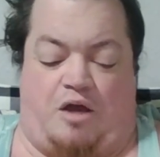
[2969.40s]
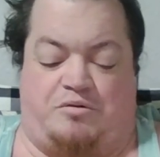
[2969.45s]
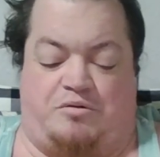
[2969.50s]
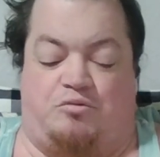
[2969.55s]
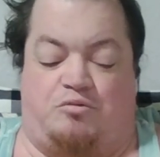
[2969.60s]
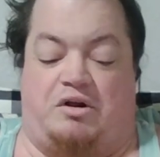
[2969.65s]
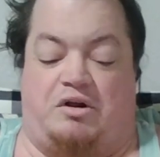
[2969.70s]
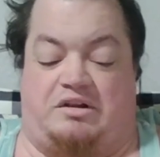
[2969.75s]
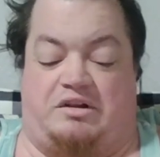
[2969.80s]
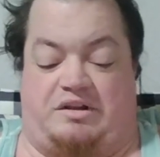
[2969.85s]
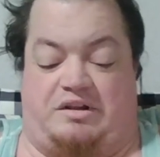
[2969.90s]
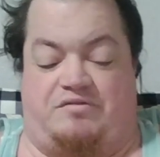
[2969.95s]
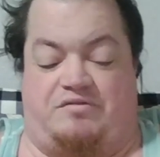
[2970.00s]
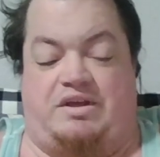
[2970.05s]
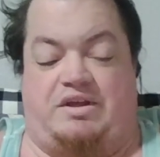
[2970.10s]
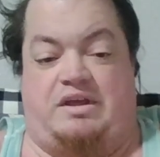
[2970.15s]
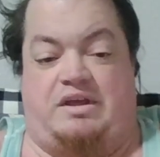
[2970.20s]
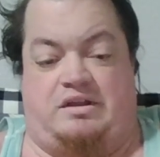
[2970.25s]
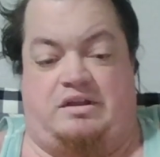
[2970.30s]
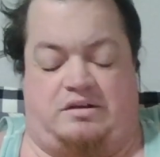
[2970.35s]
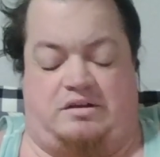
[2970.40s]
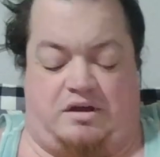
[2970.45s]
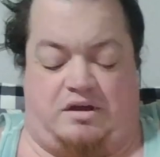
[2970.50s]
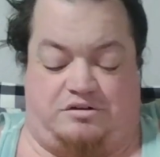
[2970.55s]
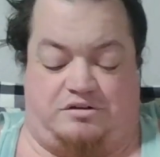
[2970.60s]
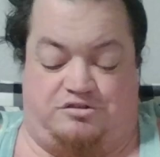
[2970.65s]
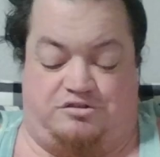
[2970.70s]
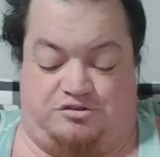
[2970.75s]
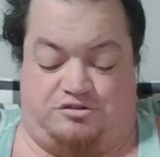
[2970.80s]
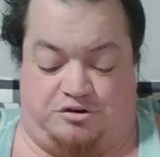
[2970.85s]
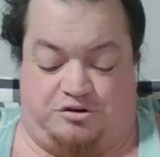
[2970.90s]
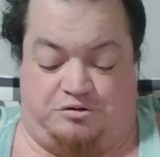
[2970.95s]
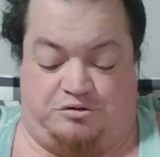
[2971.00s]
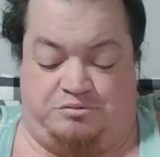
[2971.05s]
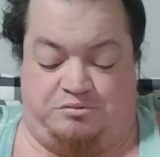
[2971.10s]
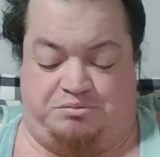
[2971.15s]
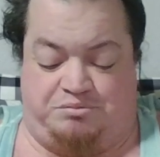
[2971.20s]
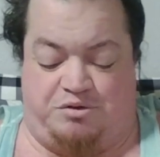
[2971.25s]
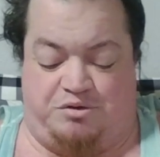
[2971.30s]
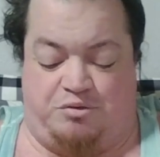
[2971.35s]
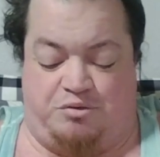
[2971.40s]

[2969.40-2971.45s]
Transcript: I'm the one living it. I should